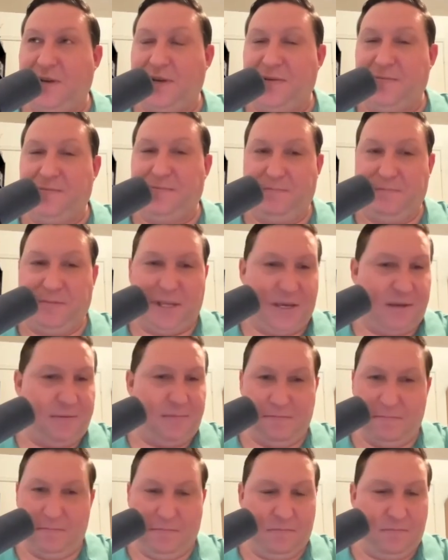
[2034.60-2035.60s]
spend like,
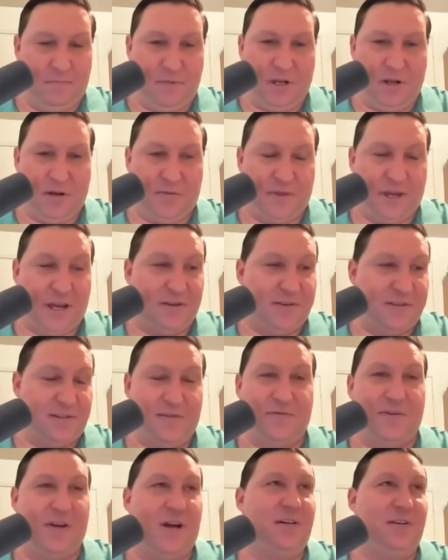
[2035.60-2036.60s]
thousands
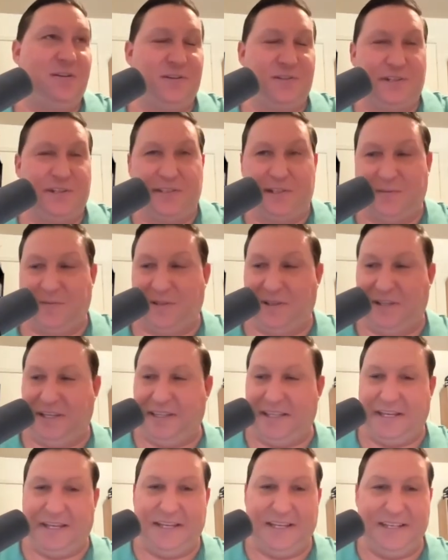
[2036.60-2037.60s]
of dollars on something like
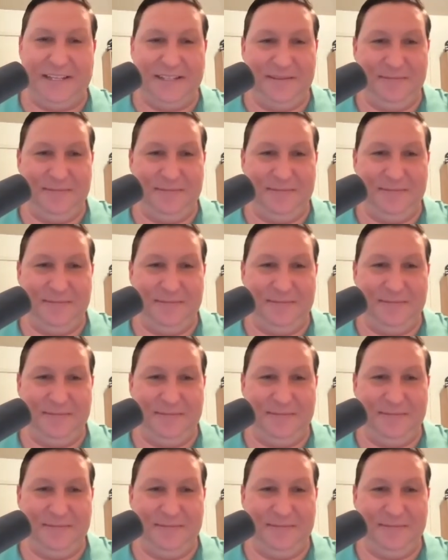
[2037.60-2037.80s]
that.